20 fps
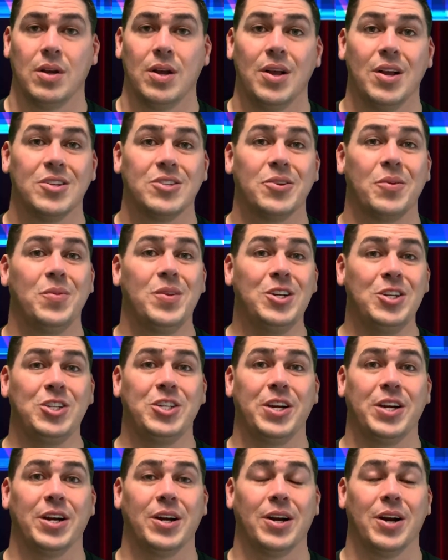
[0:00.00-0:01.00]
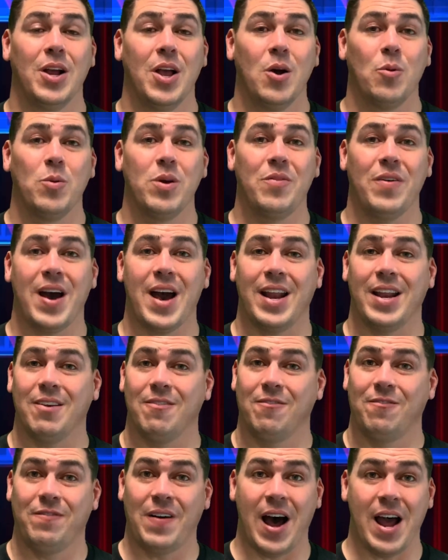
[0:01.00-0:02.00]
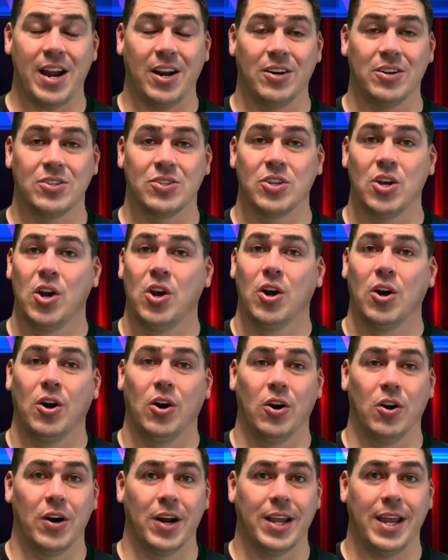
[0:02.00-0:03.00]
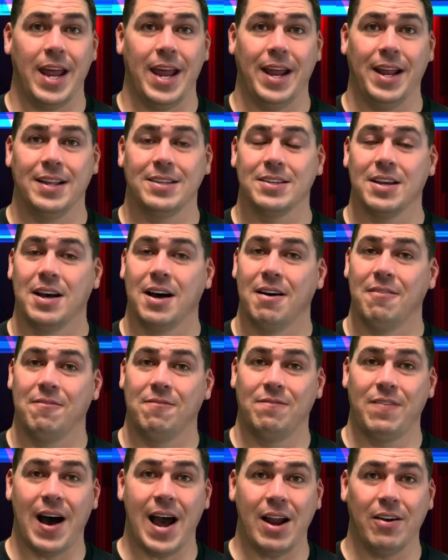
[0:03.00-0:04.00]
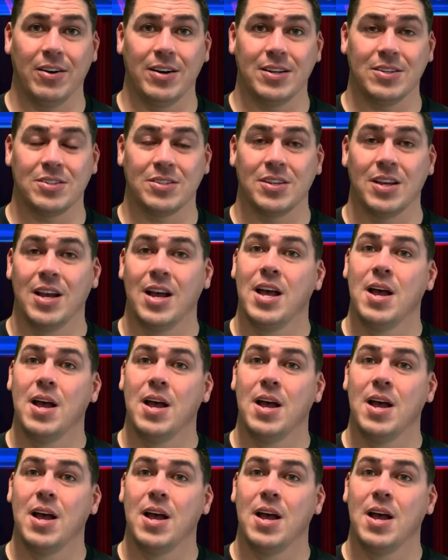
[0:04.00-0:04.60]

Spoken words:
So this year, we've had fires, hurricanes, a virus,